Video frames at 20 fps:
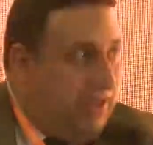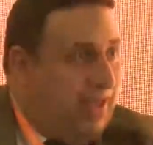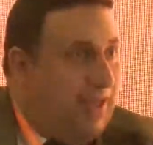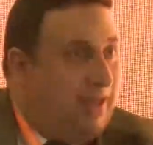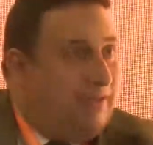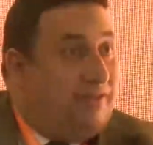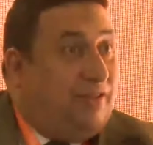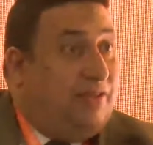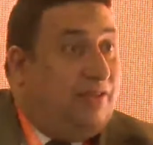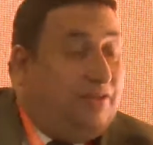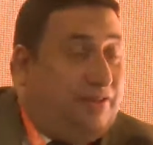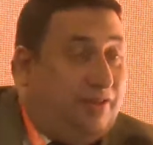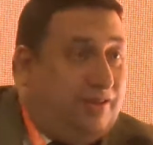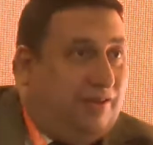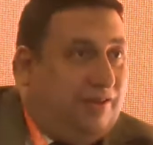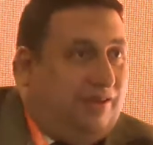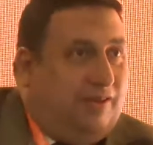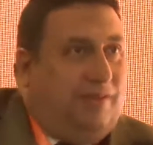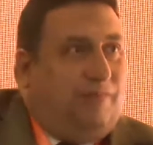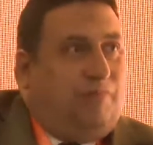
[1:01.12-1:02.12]

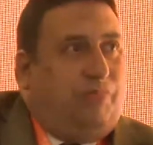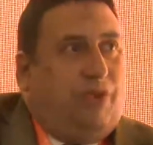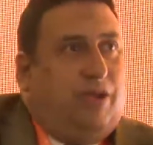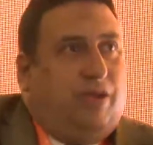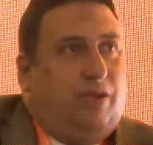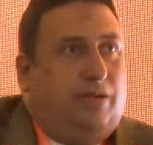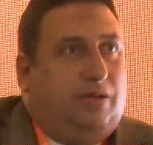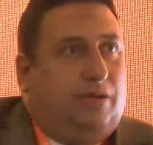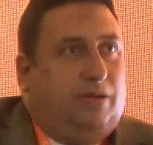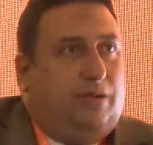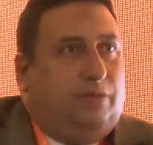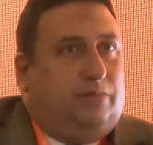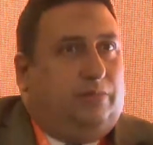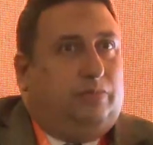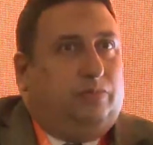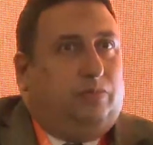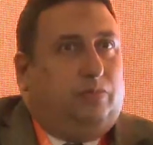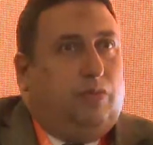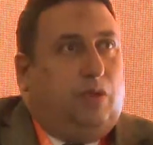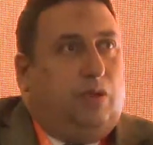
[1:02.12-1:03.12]
attending.
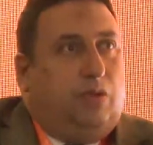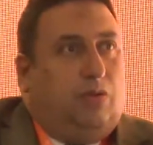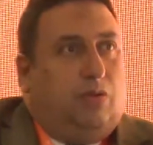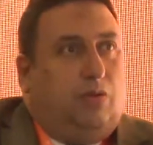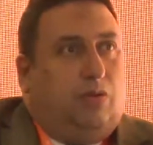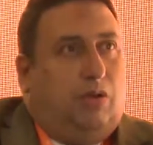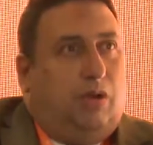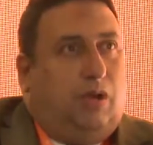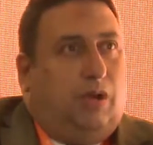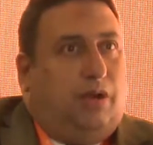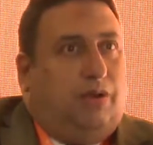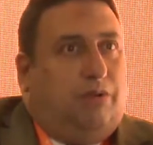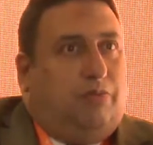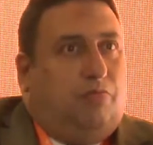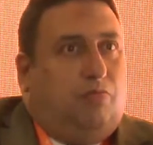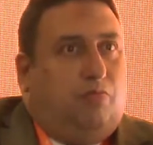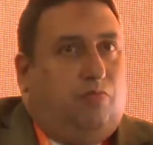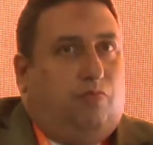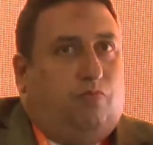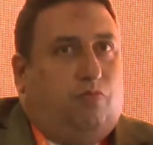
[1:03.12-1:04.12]
All are
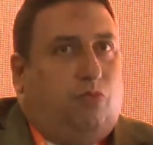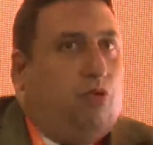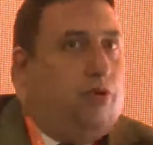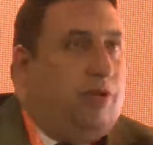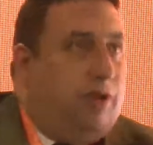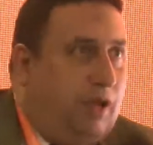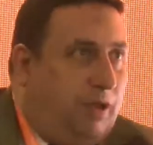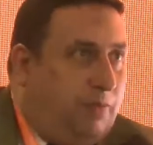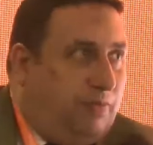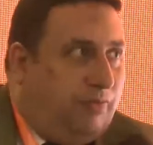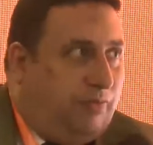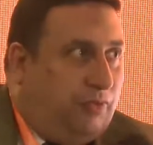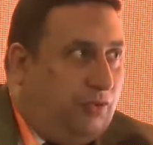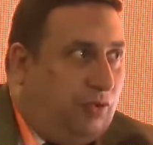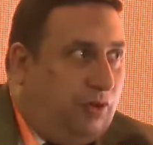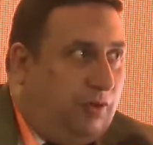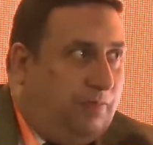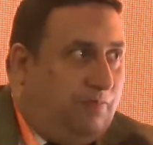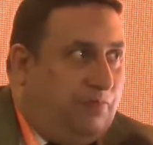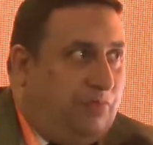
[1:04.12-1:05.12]
more
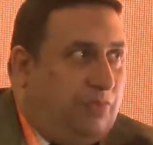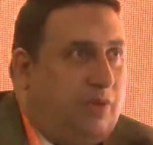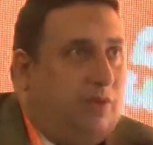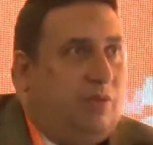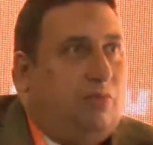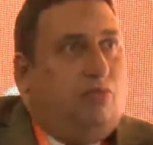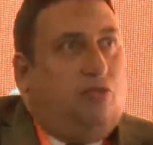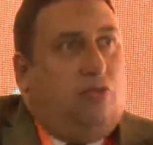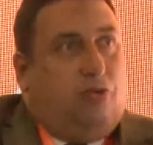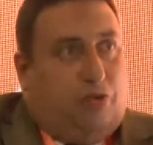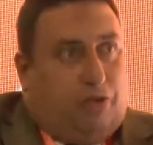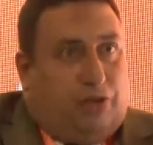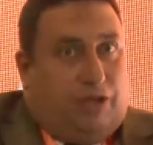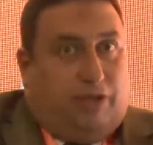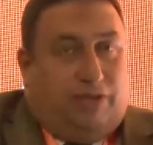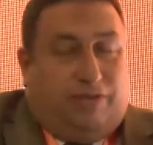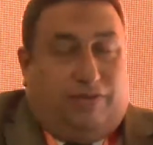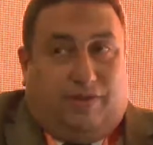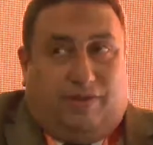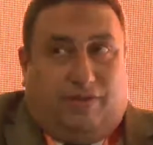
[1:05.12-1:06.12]
helpful, more
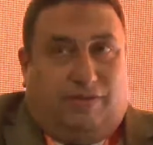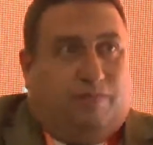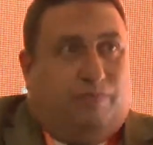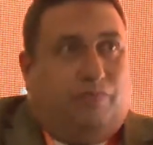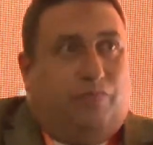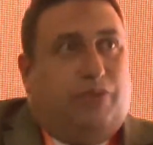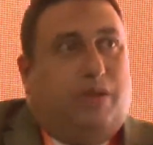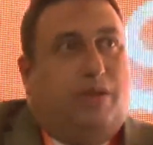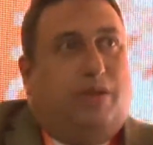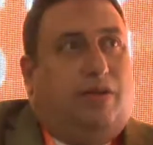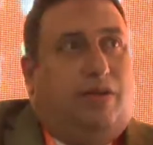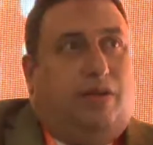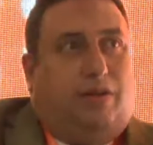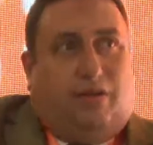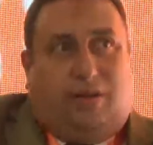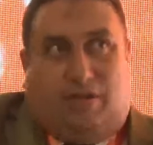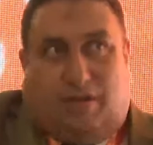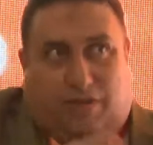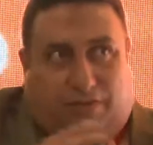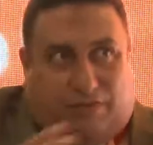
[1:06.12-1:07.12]
oriented.
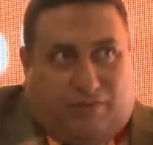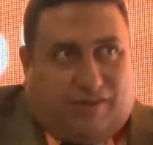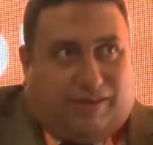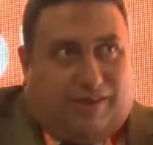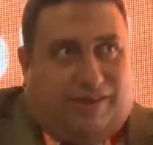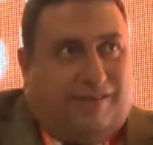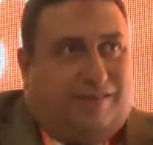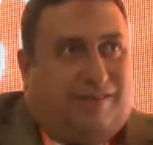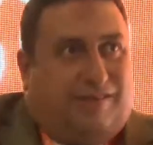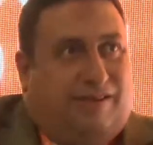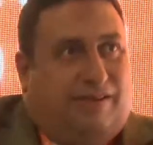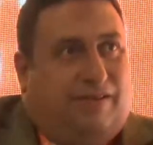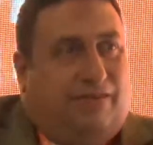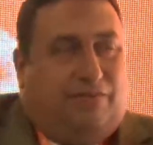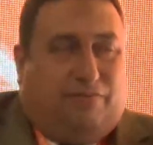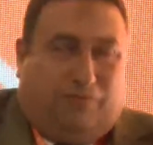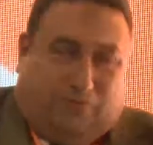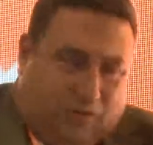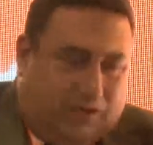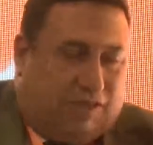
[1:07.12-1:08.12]
Everything is clear.
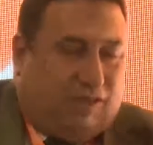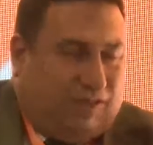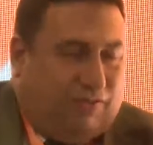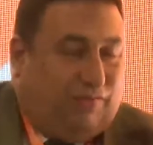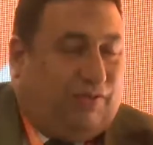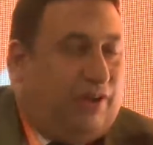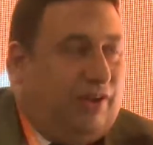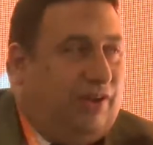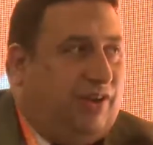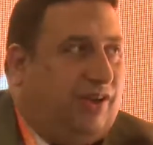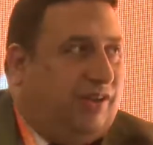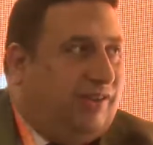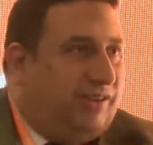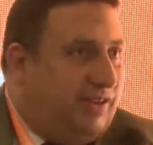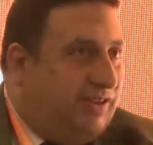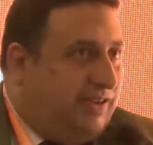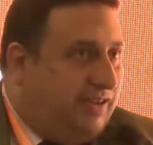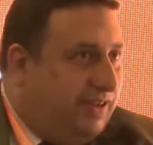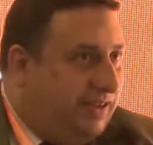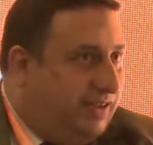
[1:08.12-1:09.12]
That's very nice.
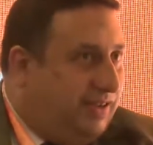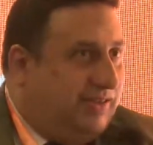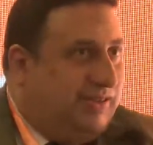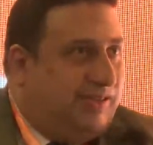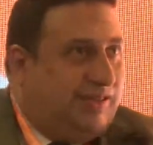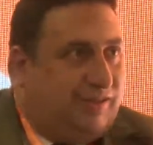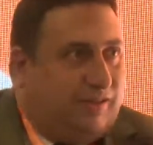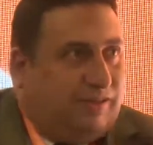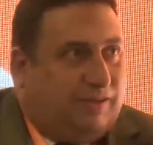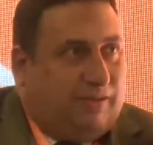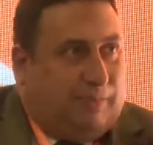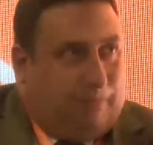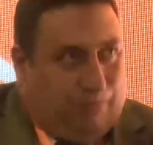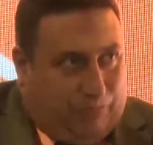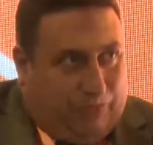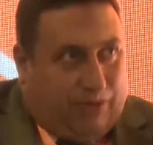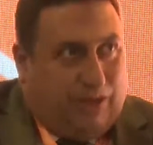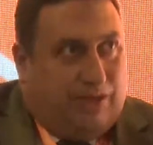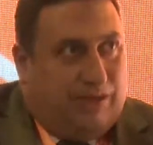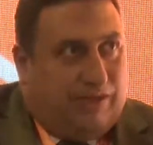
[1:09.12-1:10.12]
I think this is
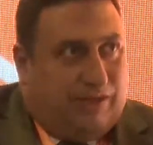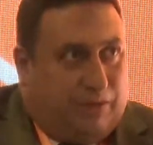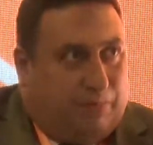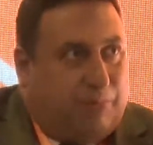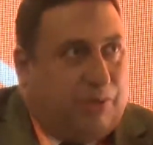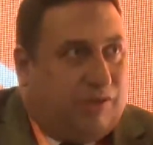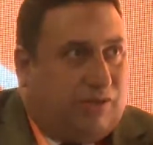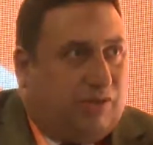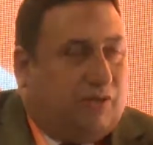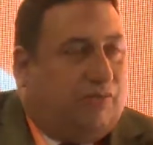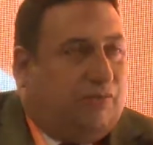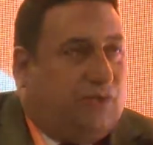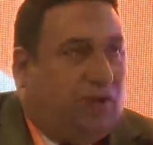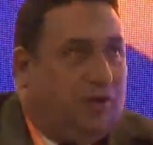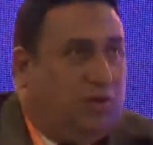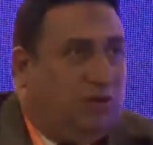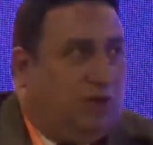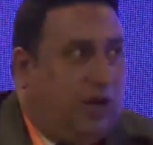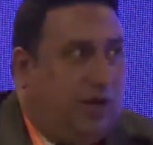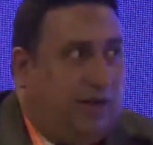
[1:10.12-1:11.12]
the best of
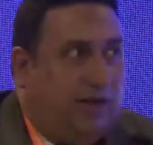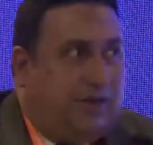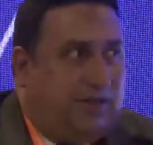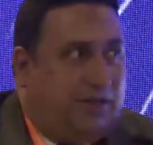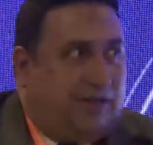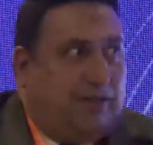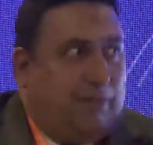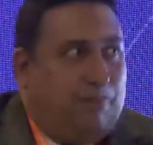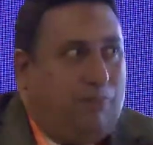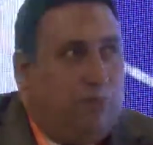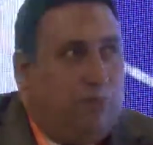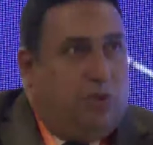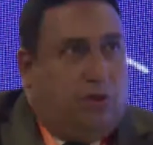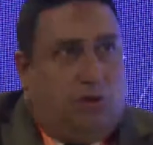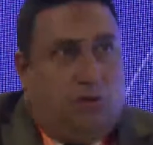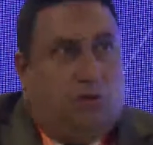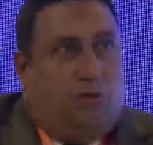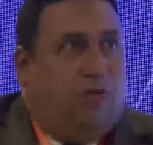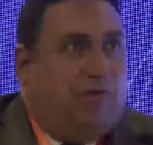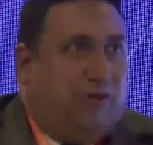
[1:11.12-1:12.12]
CardioAddicts
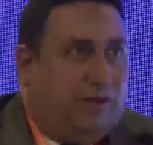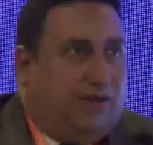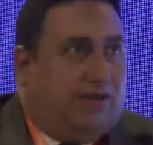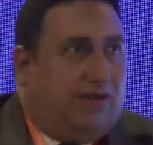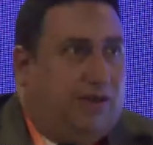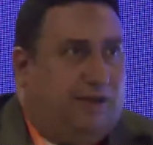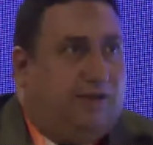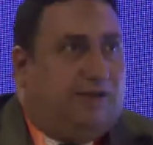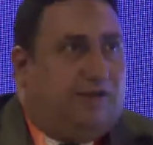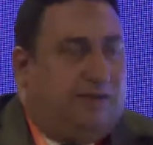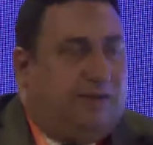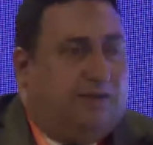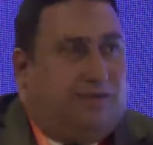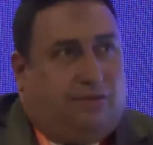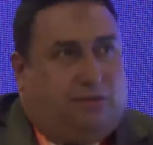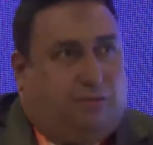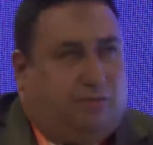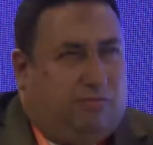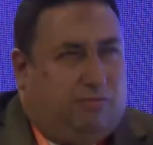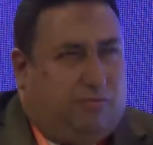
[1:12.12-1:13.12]
all over the last
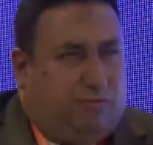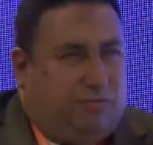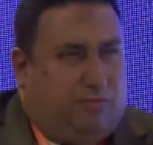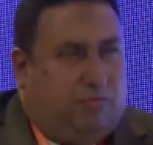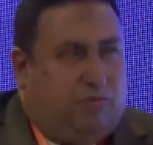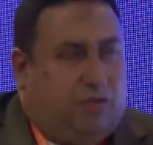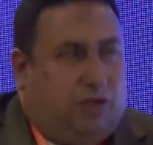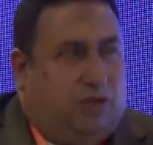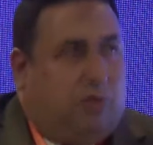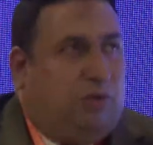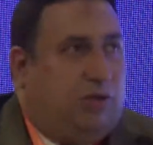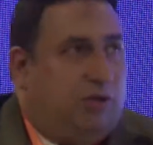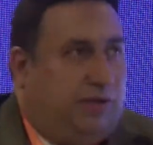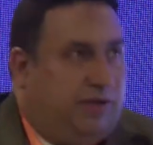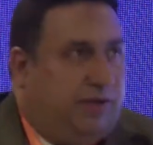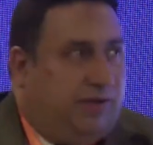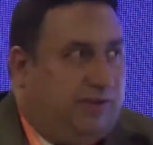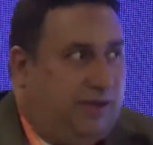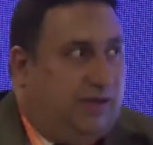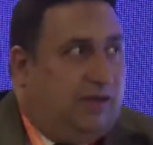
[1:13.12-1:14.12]

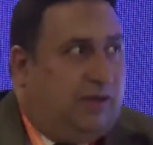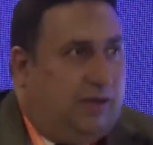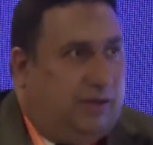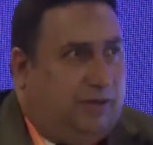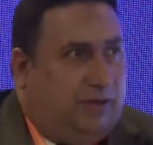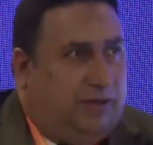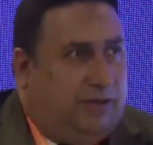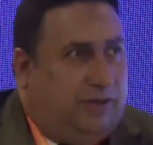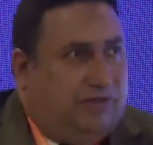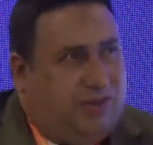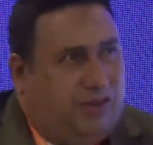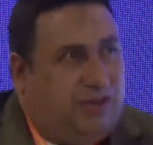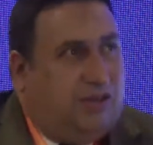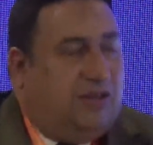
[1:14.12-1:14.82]
maybe 18